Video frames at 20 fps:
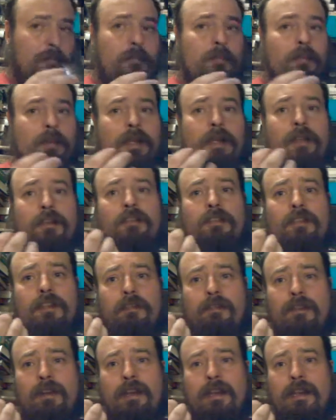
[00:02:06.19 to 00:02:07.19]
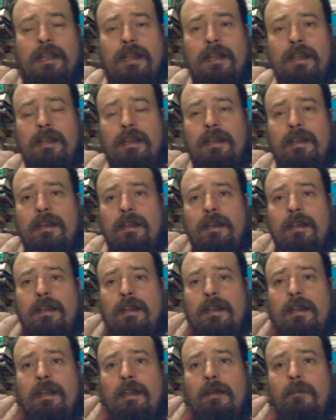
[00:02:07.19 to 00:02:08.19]
but it's definitely there.
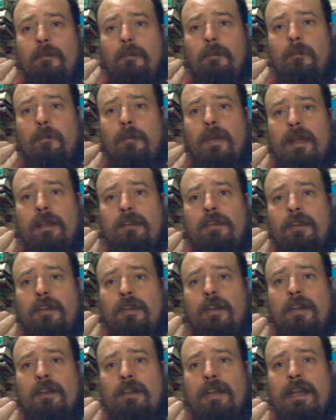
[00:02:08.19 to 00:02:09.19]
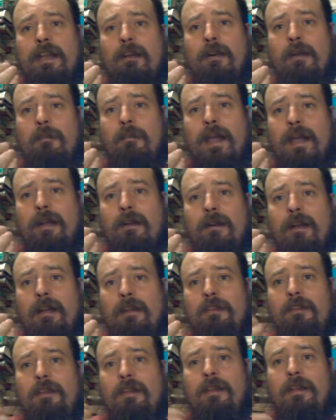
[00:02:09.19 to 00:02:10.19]
It makes a nice lingering
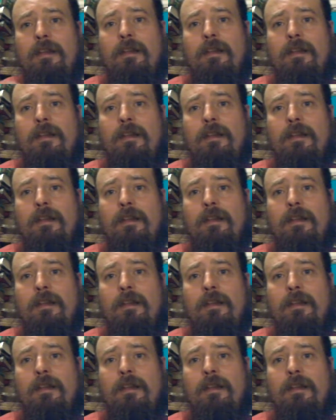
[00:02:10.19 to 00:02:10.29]
background